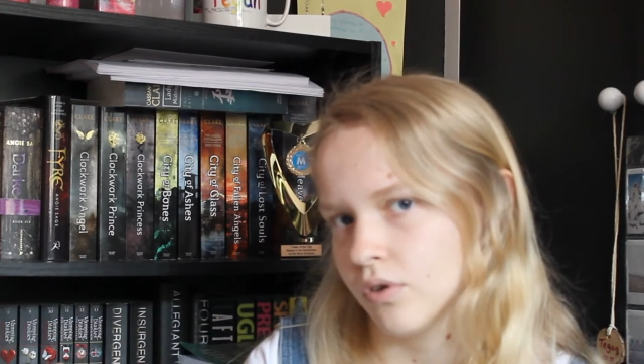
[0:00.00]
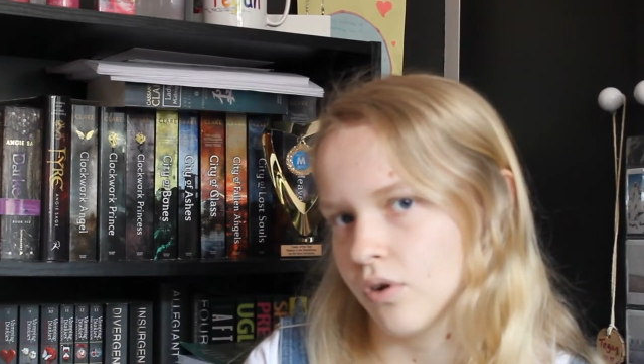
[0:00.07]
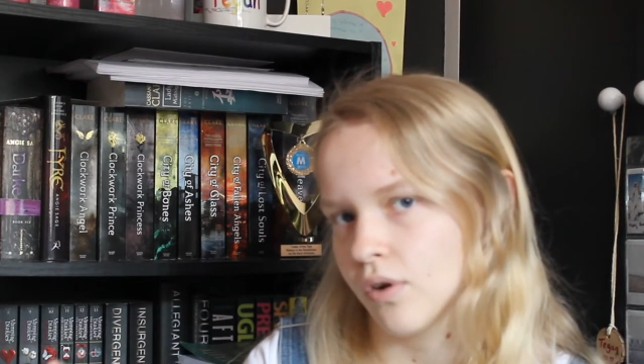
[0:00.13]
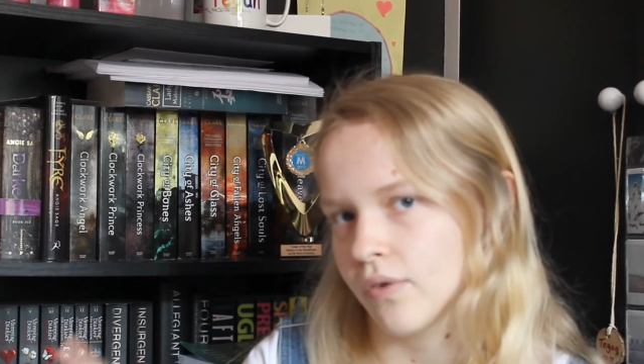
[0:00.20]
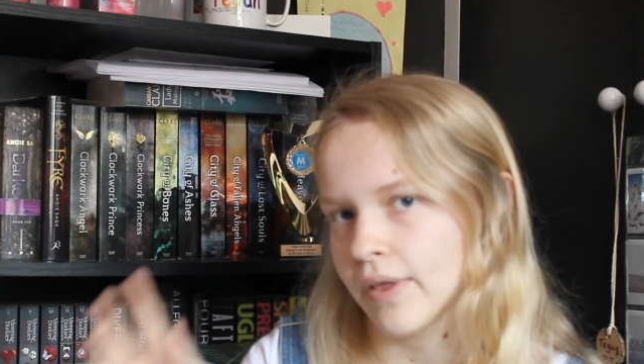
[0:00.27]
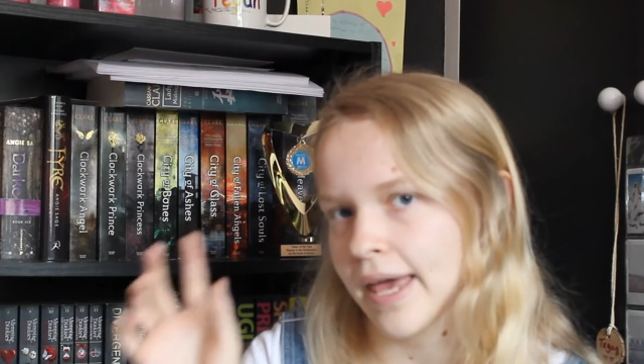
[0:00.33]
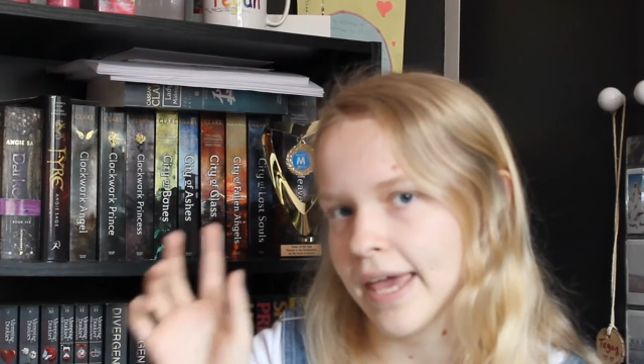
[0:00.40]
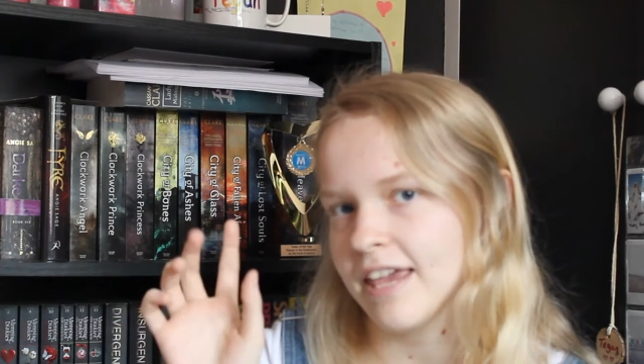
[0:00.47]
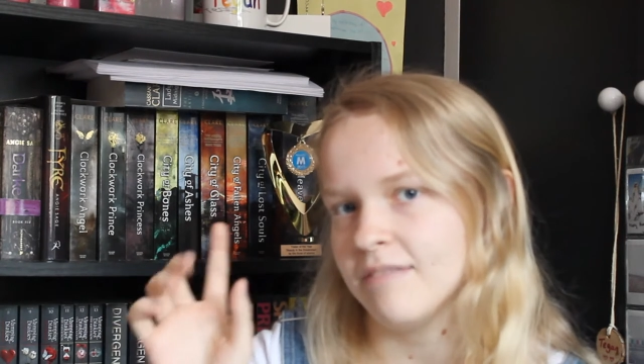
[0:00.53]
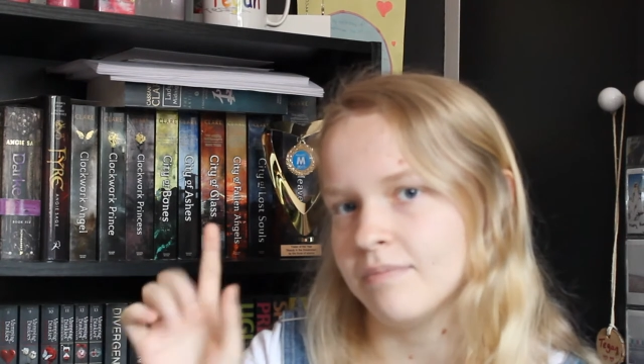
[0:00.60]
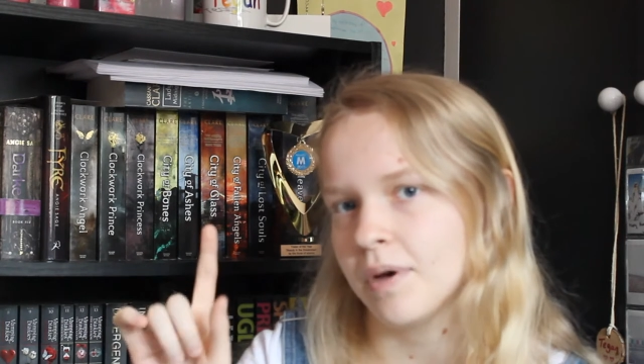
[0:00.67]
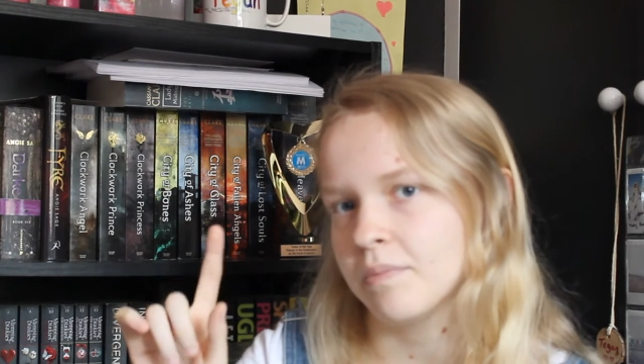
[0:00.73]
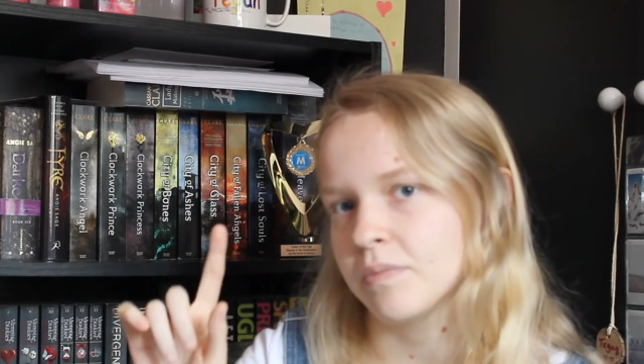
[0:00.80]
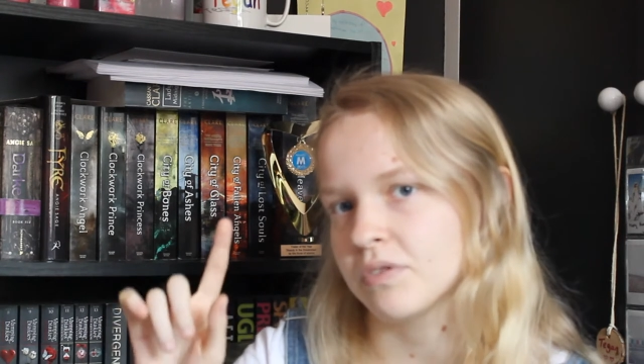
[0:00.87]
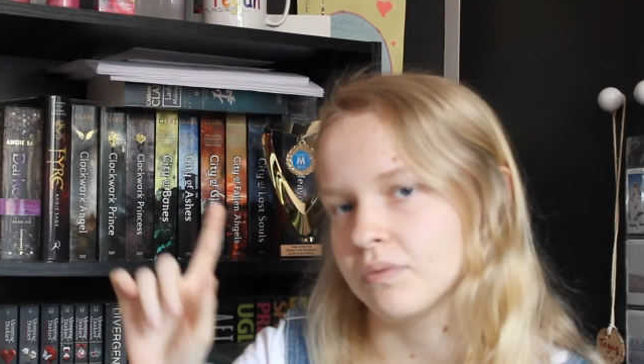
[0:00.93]
or the 8
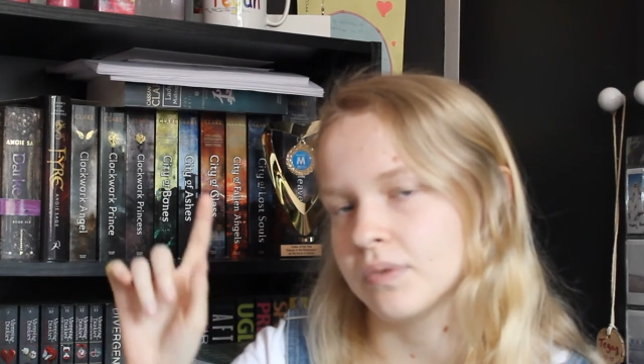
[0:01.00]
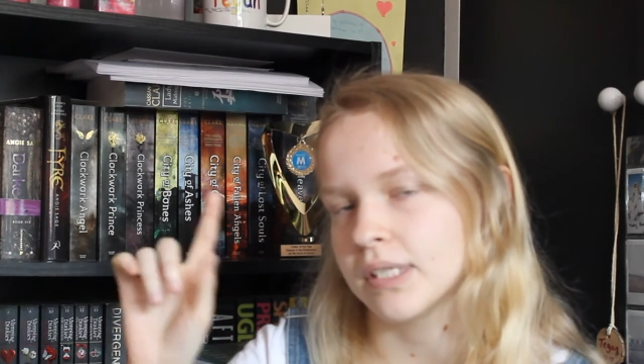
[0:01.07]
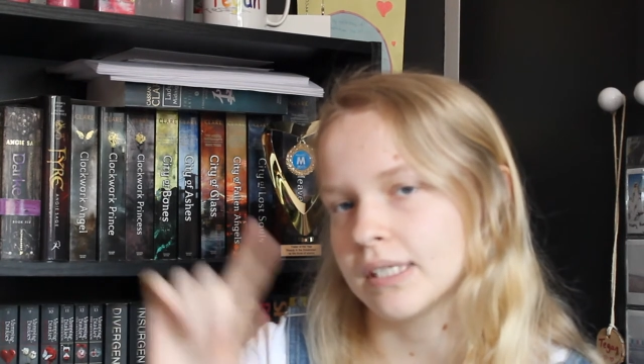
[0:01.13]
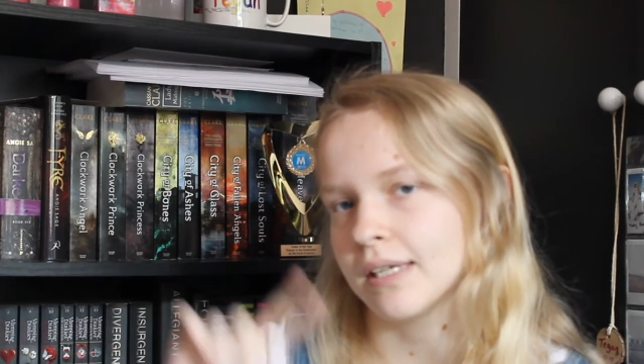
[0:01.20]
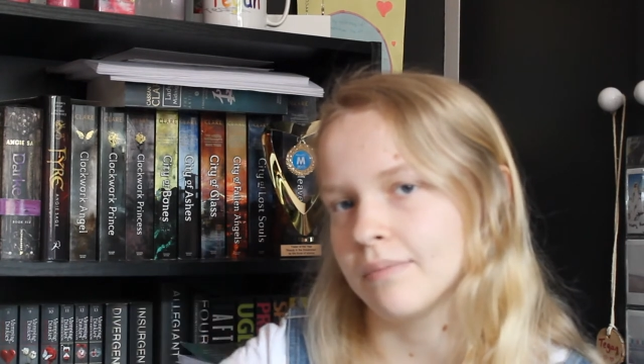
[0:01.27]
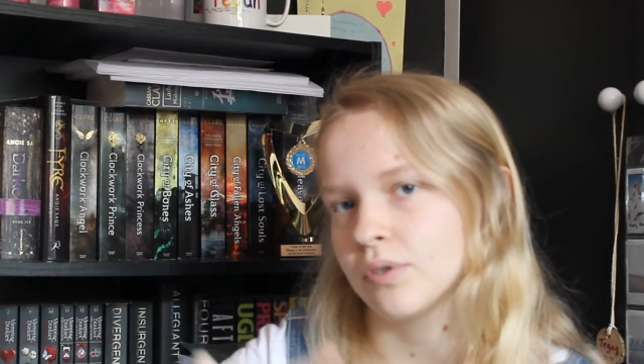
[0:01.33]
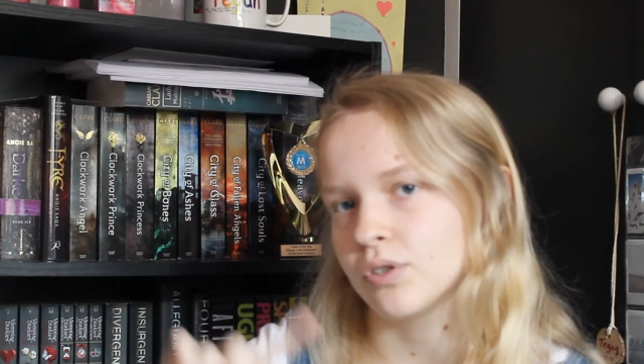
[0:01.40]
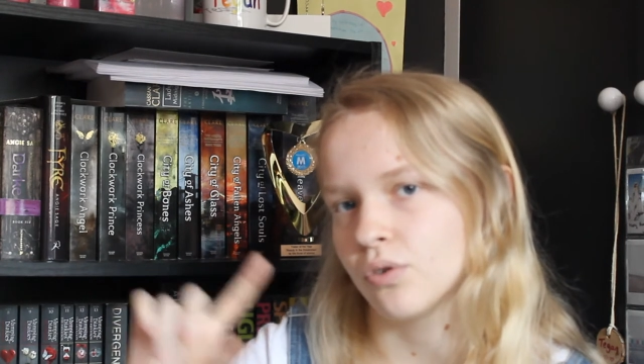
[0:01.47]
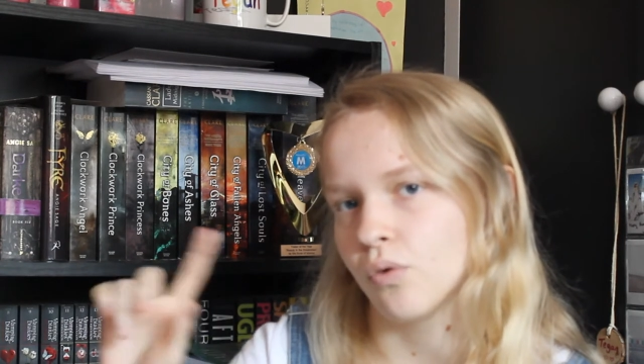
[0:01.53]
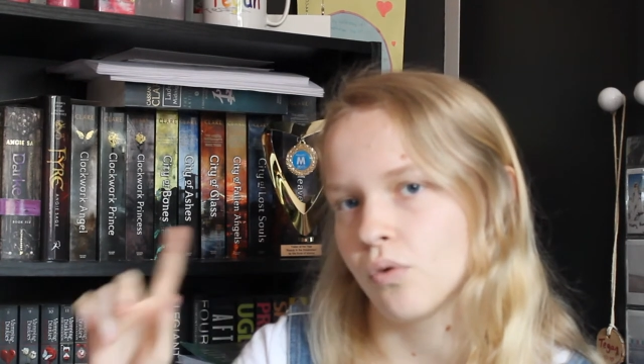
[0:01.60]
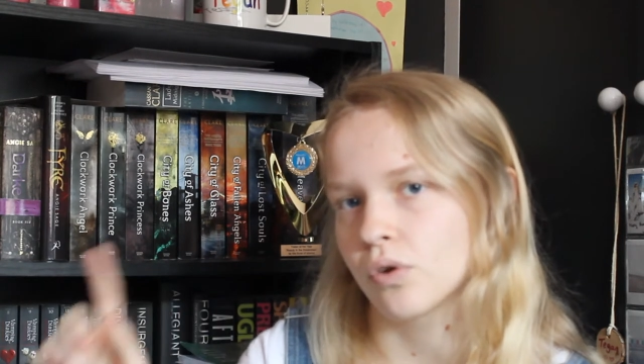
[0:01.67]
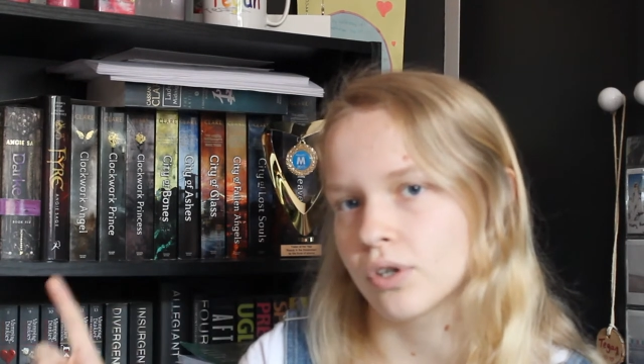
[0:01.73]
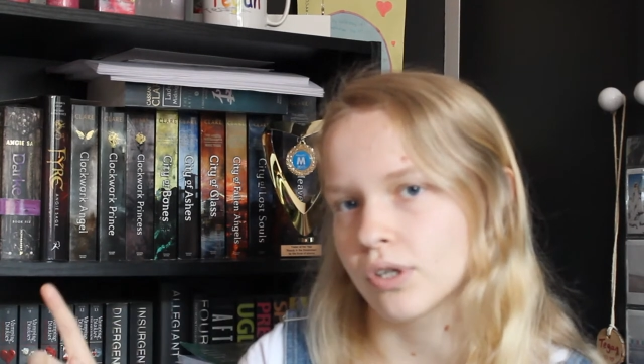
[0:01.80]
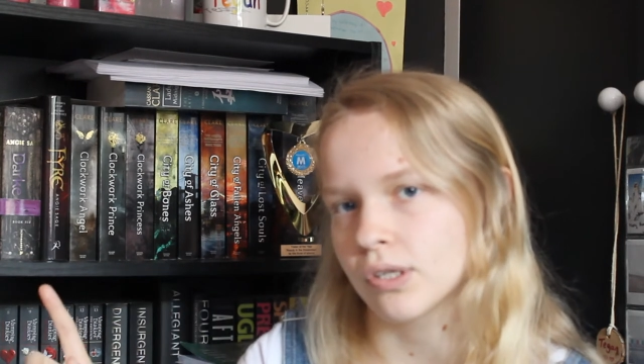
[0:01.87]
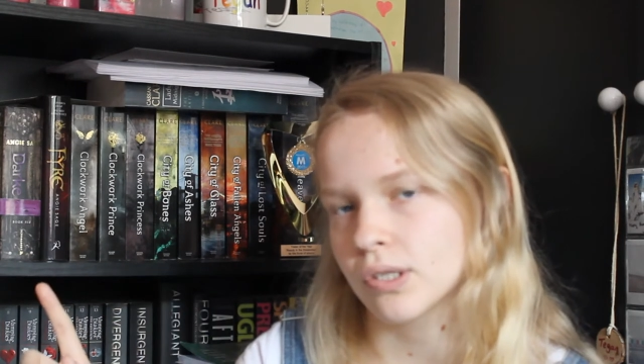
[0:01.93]
months from December to
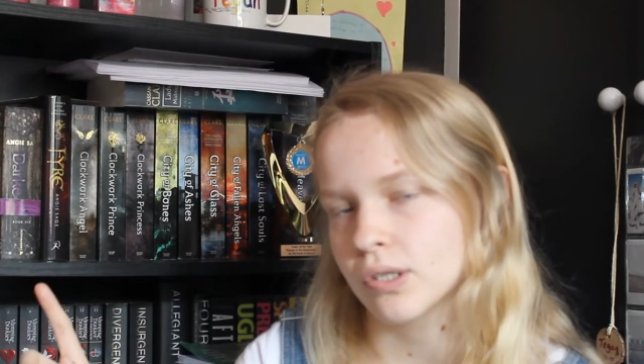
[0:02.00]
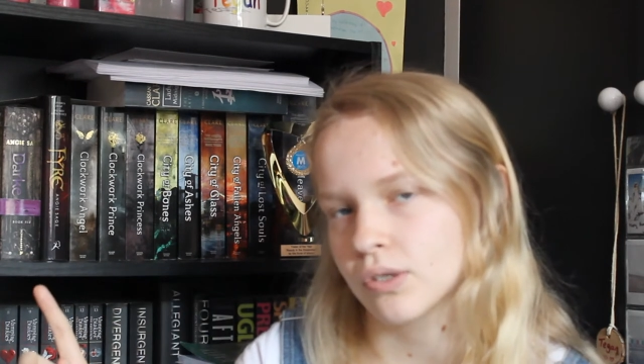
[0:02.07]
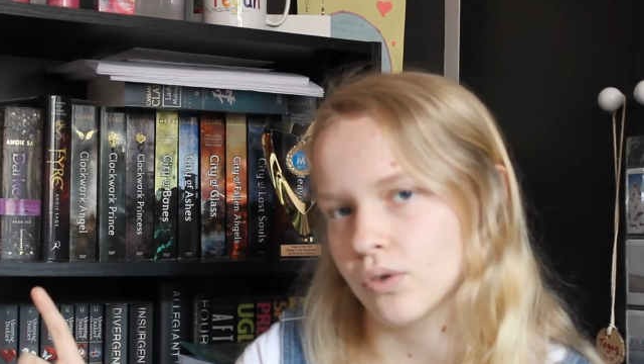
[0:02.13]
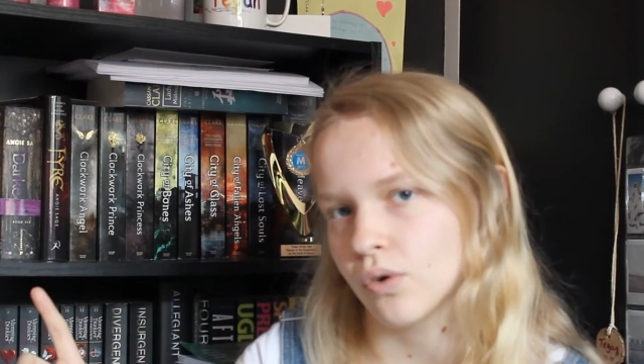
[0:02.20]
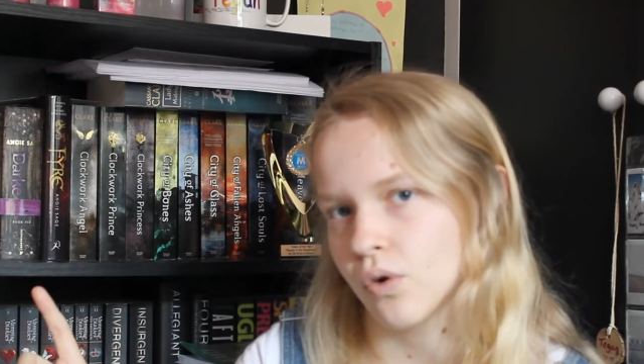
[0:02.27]
August,